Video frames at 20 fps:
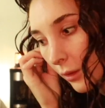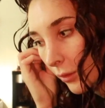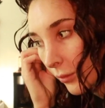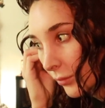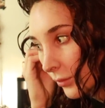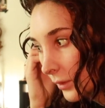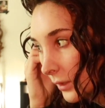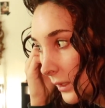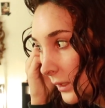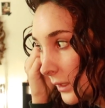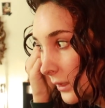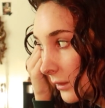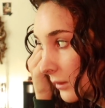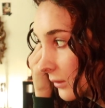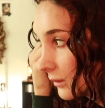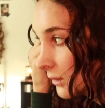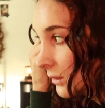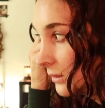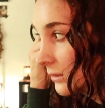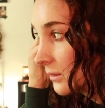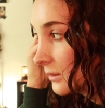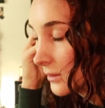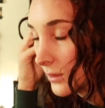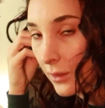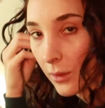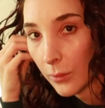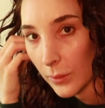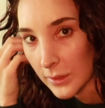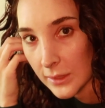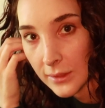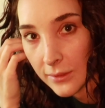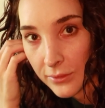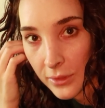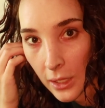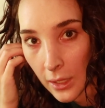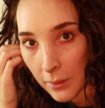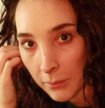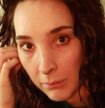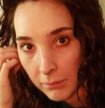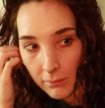Hopefully this isn't a waste of
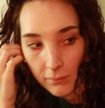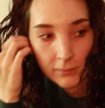time.